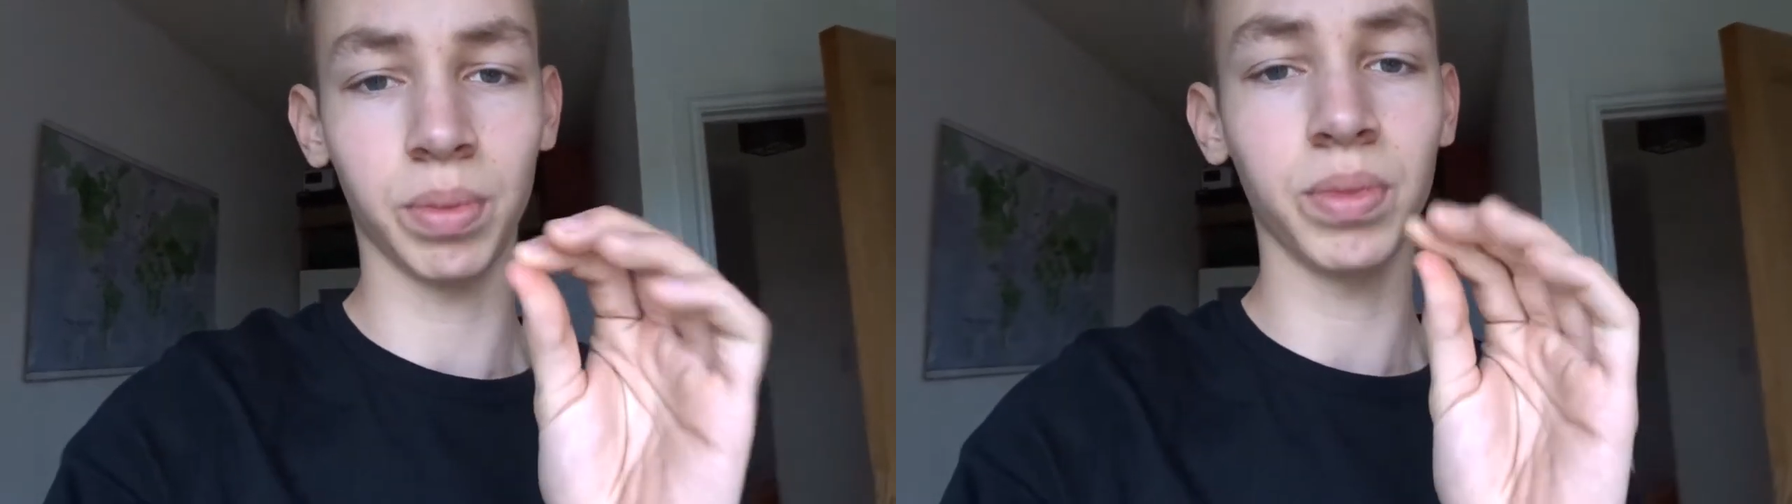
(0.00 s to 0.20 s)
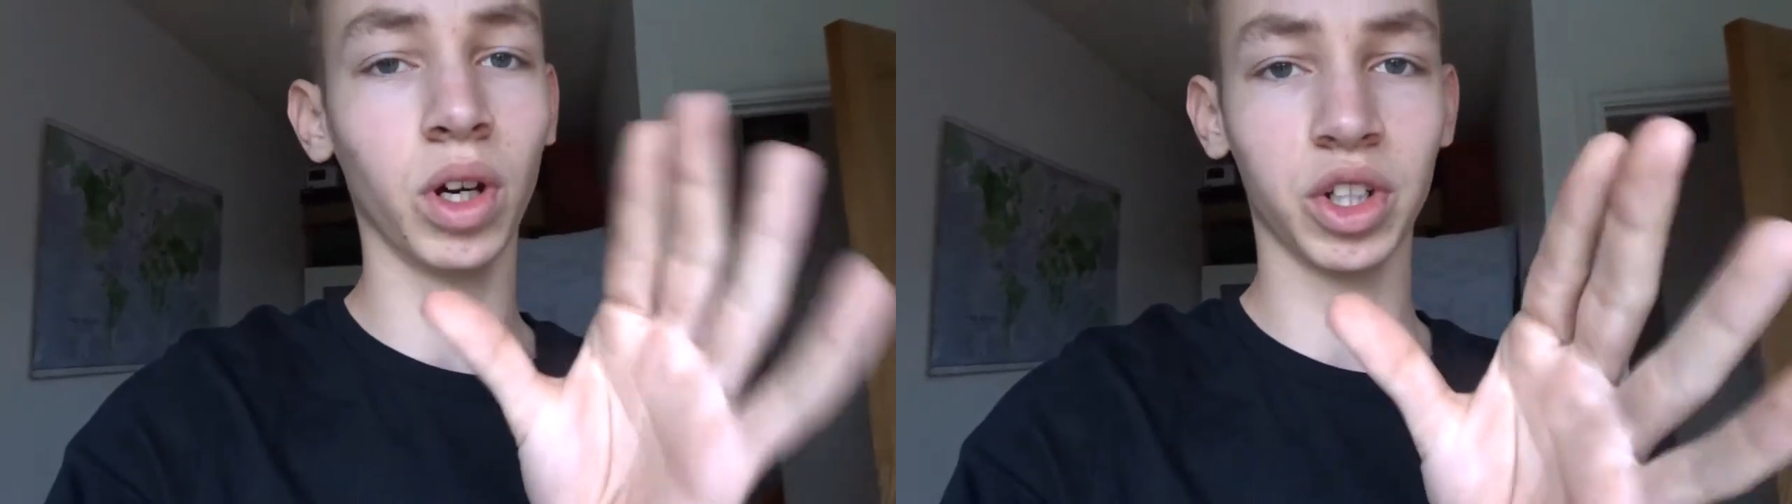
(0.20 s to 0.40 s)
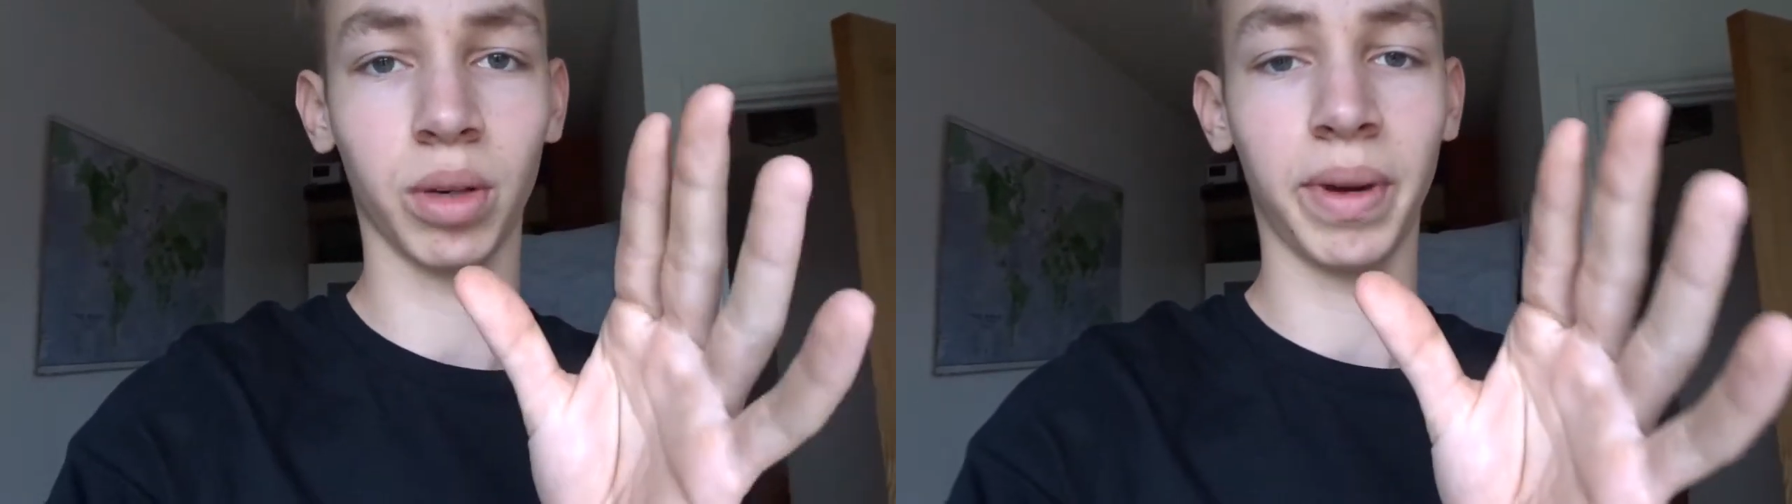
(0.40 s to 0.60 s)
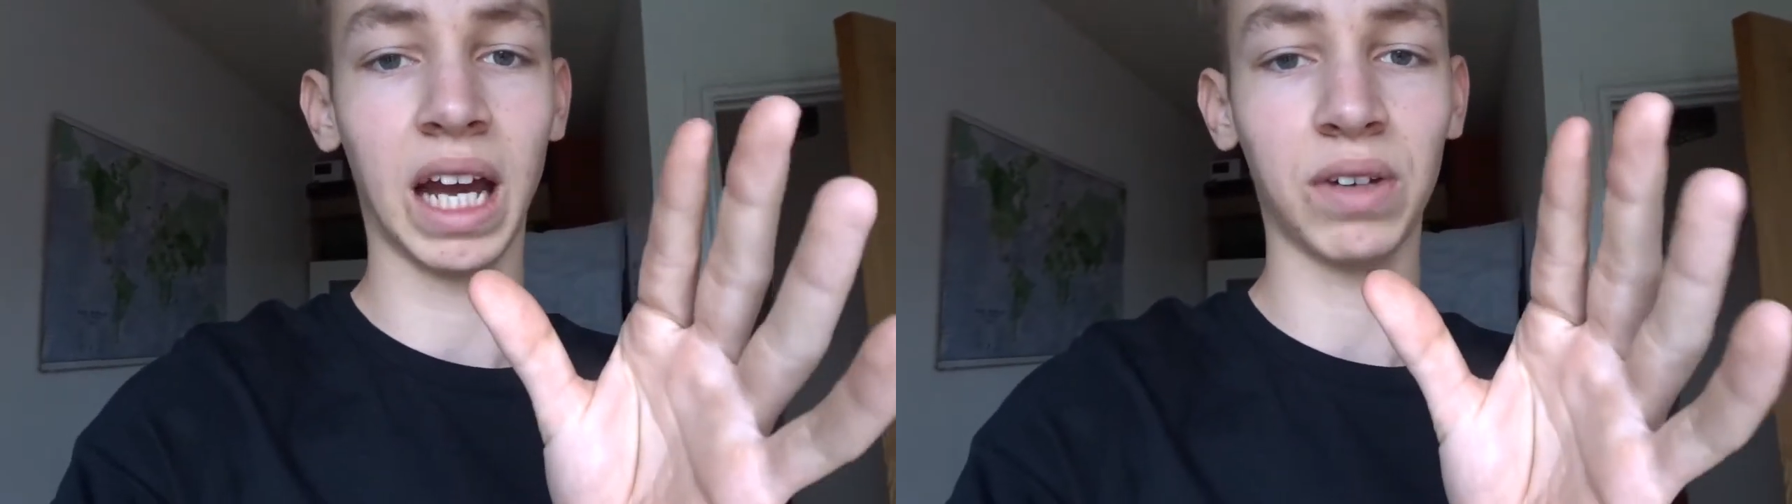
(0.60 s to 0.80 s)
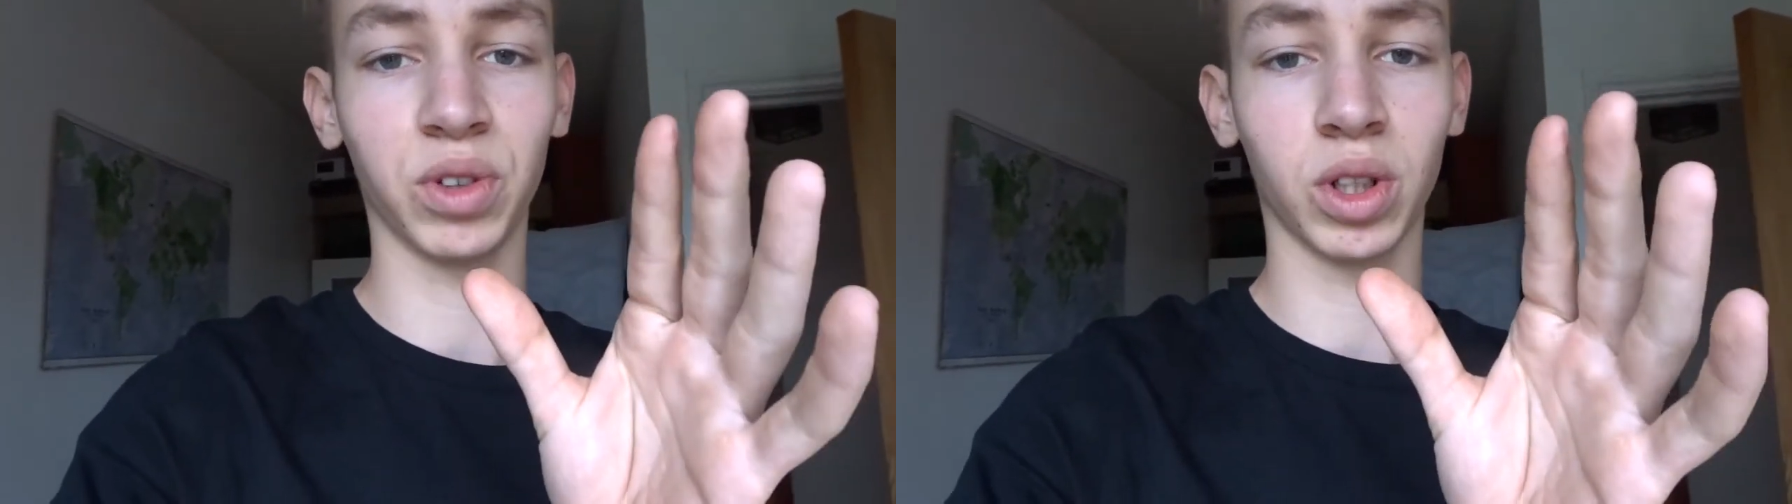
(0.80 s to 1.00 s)
I'm not showing my
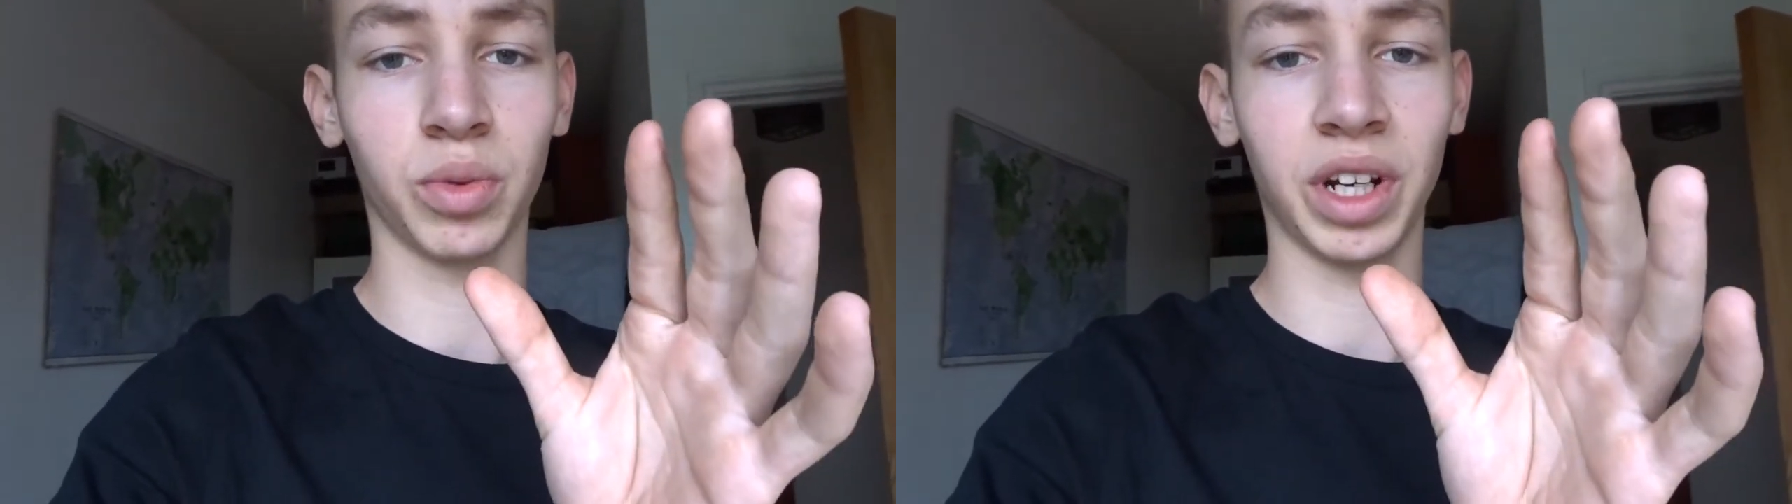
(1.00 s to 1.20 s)
hair for a good